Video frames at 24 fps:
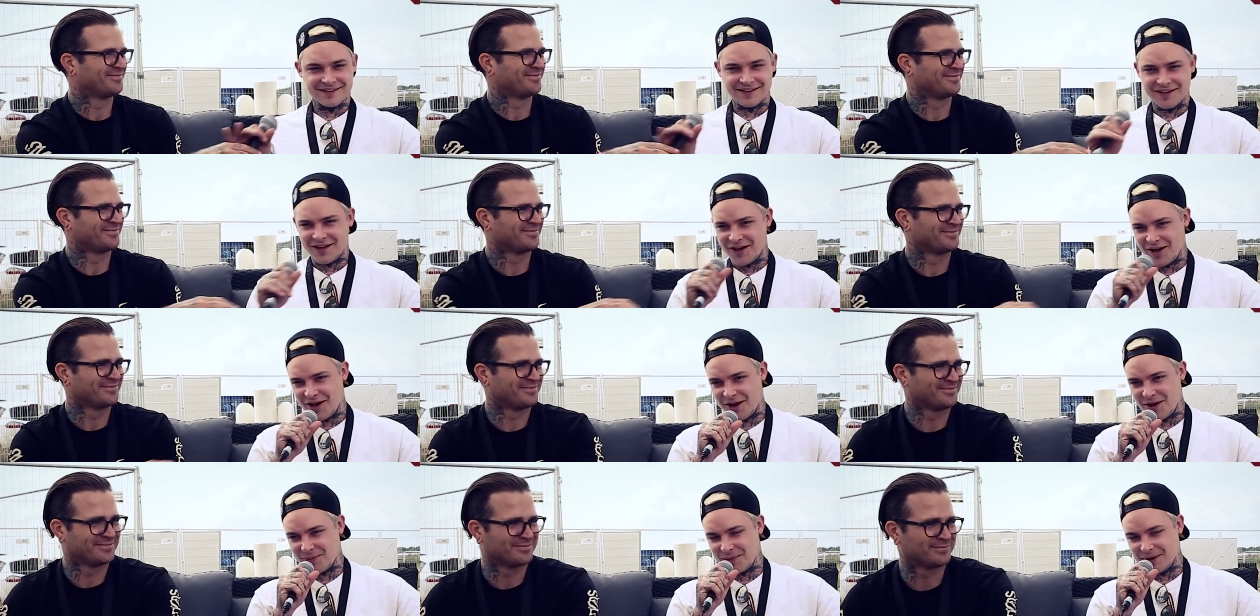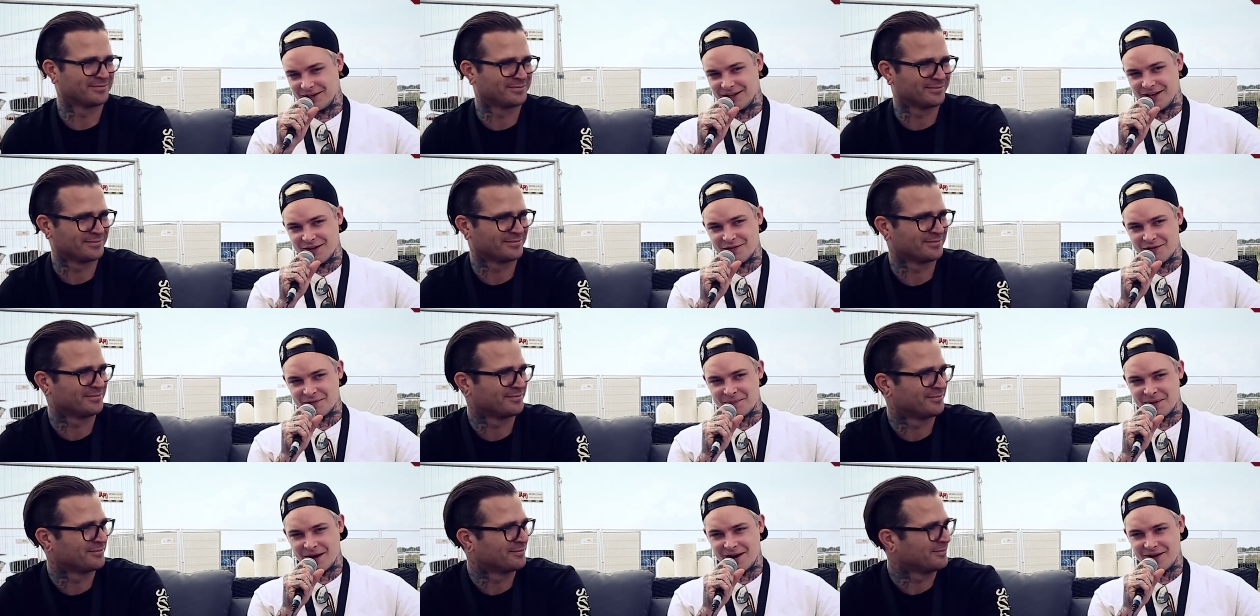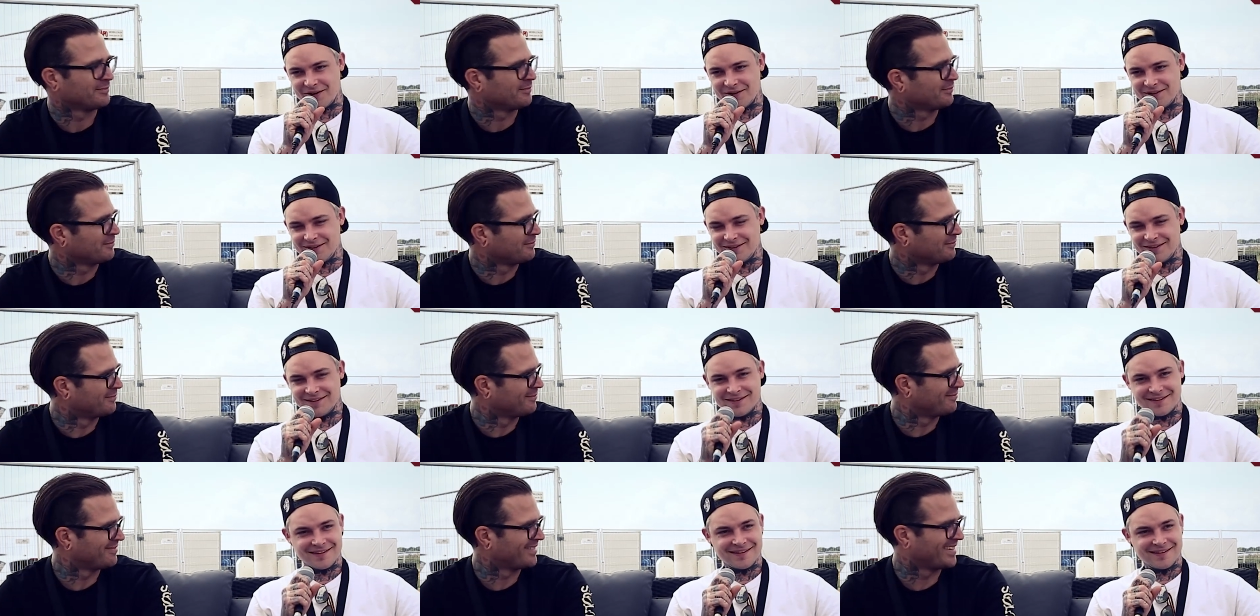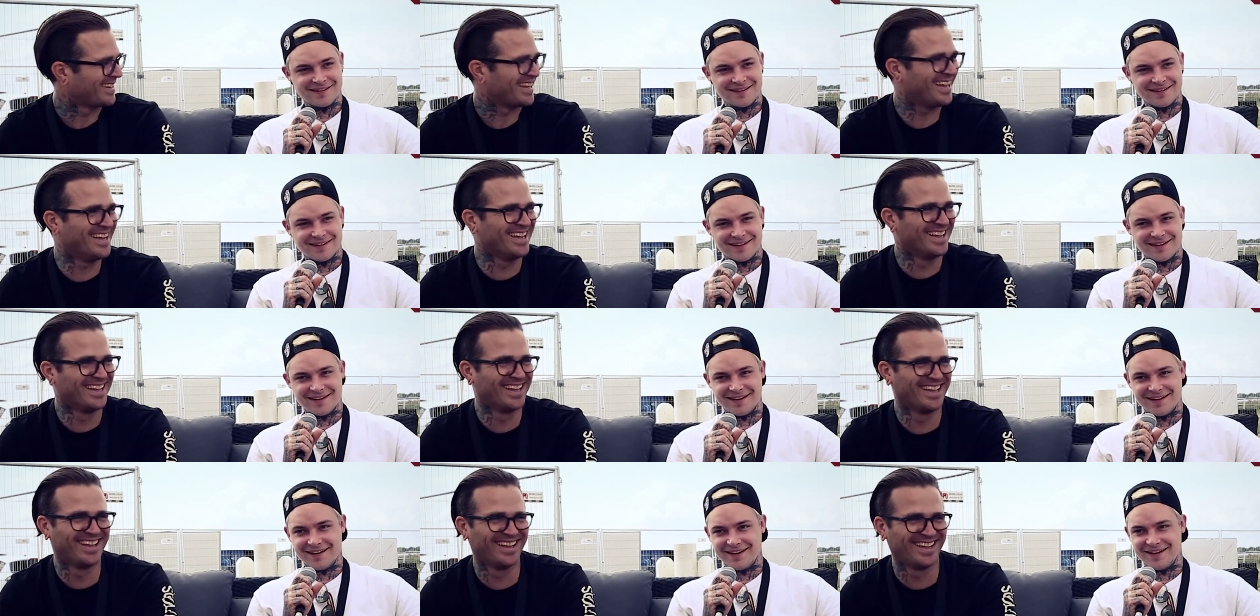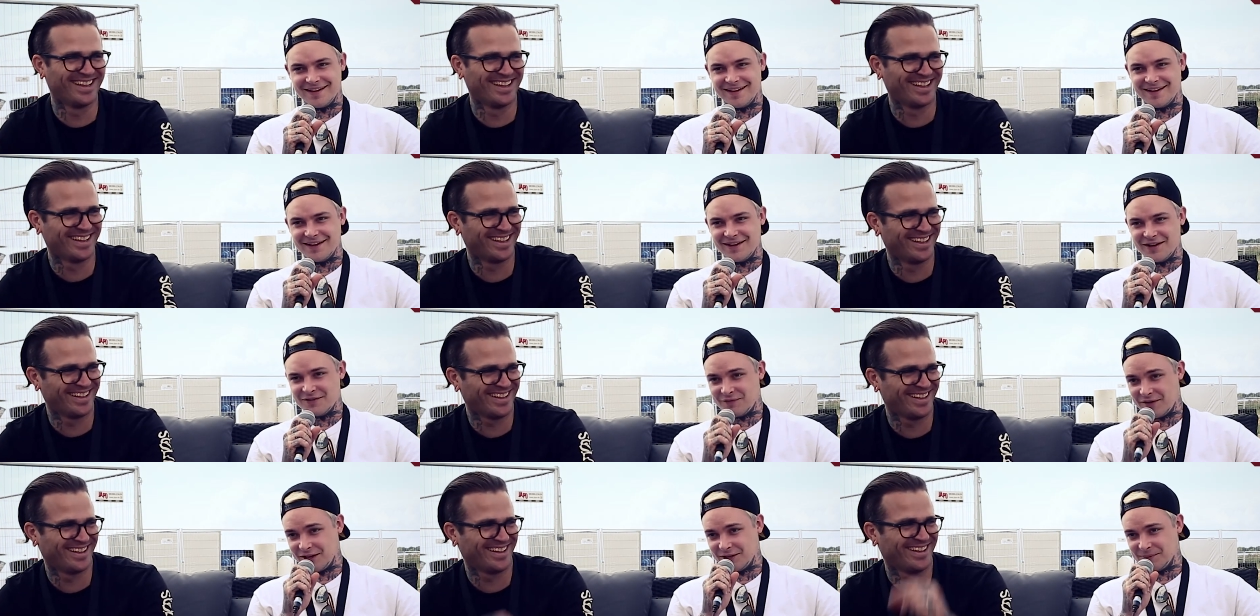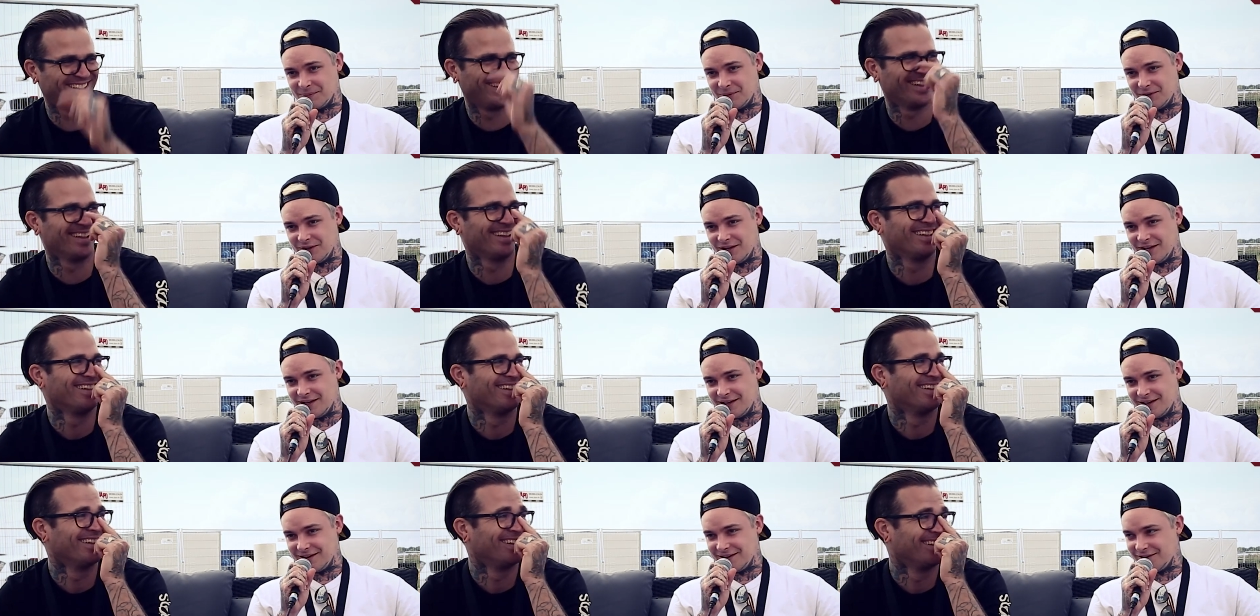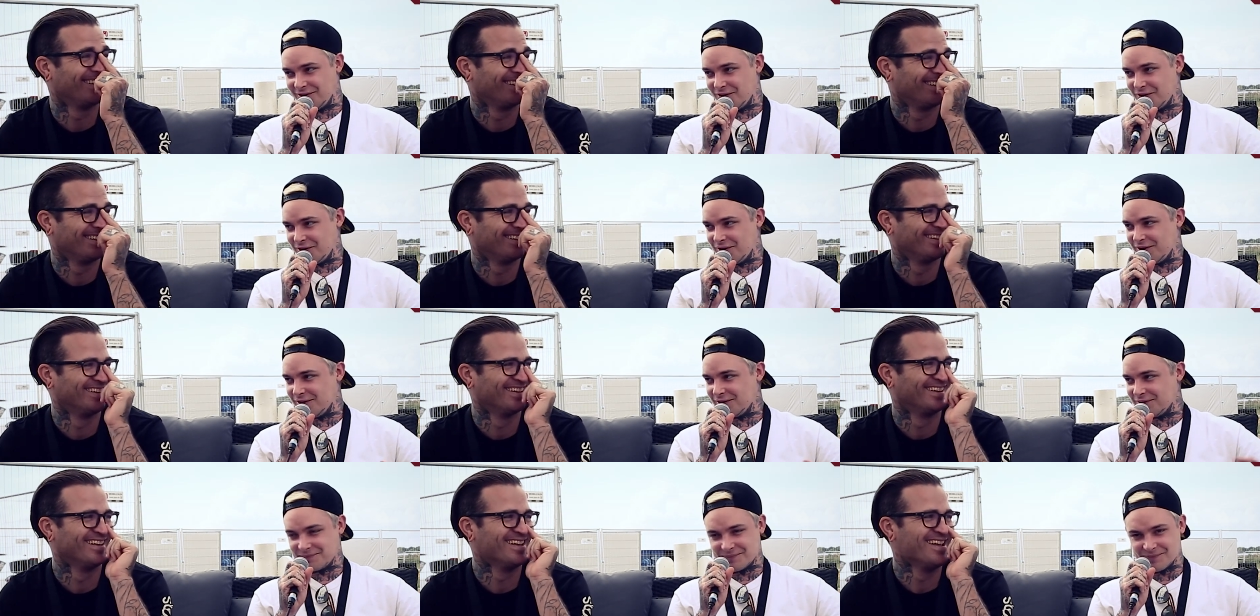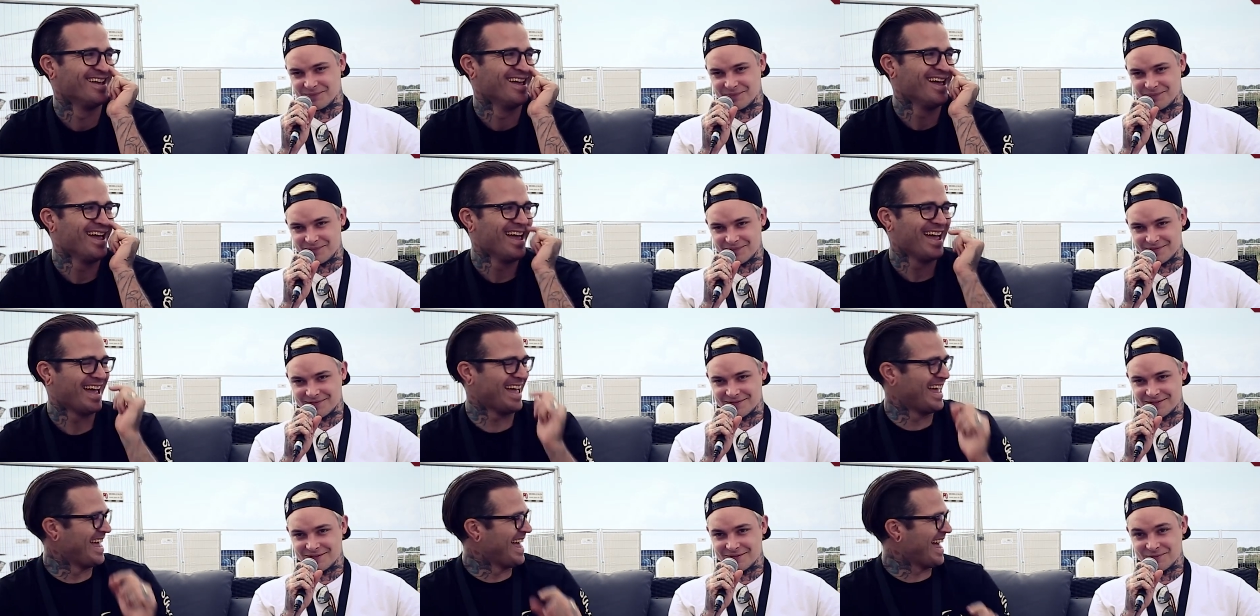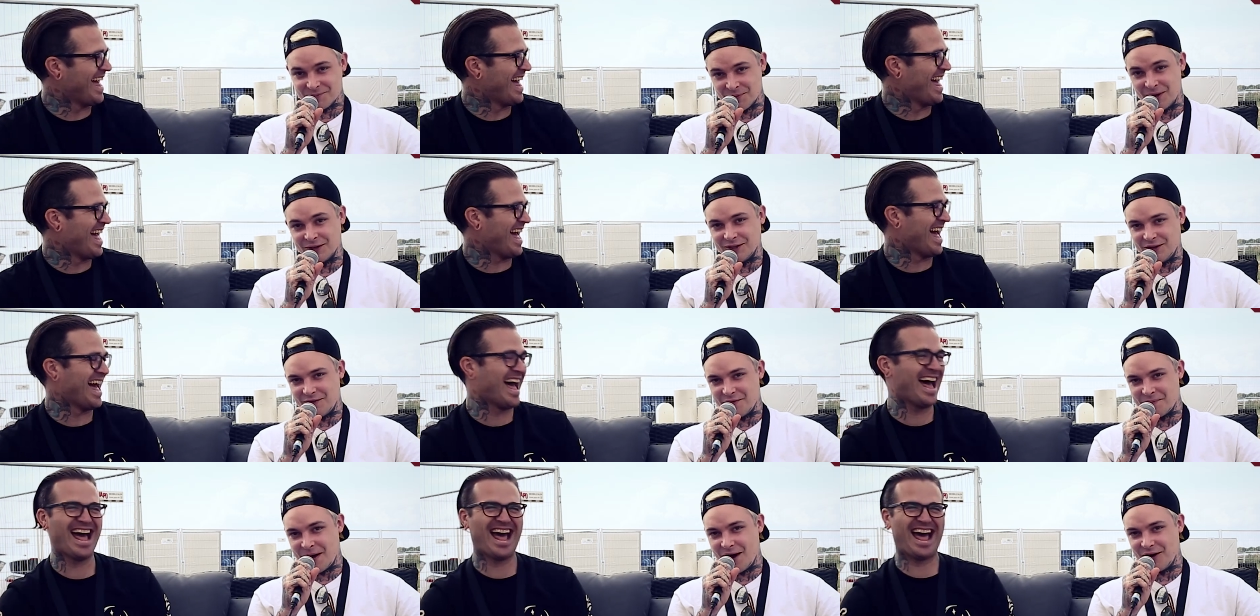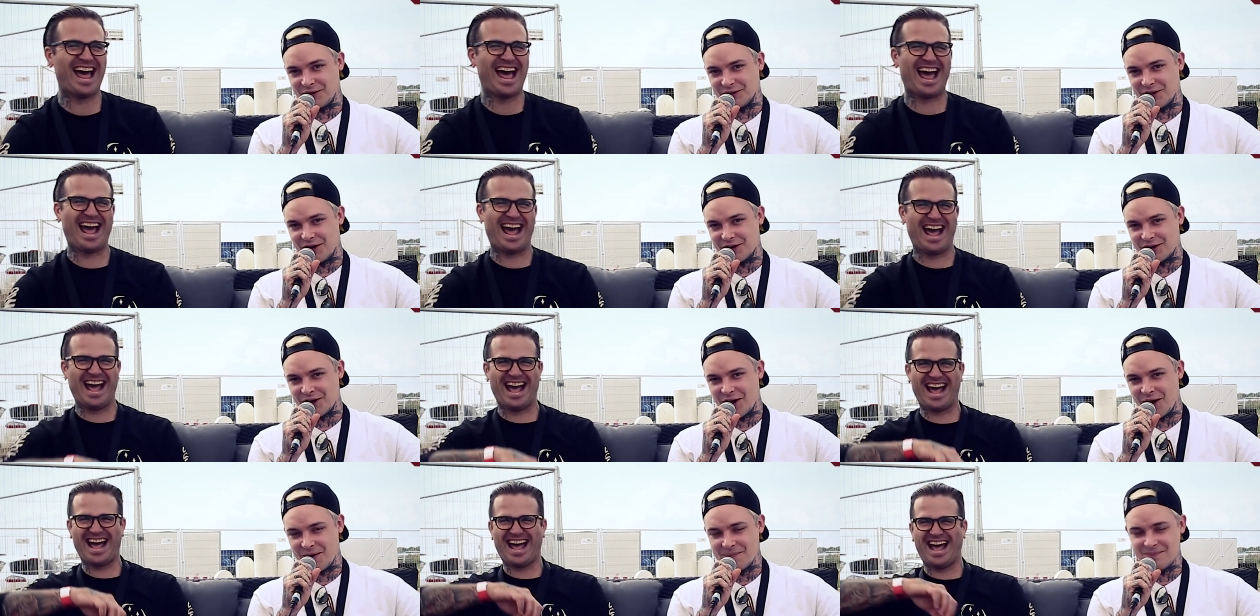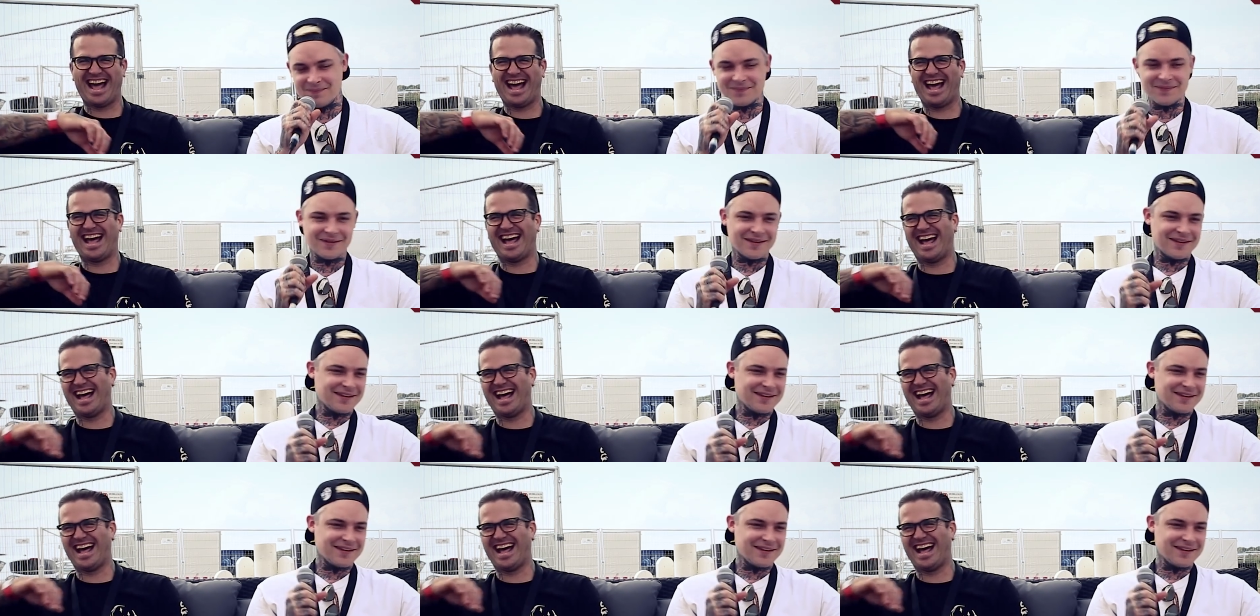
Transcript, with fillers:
Speaker 1: Uh, One Love Apparel, uh, available at uh, oneloveapparel.com.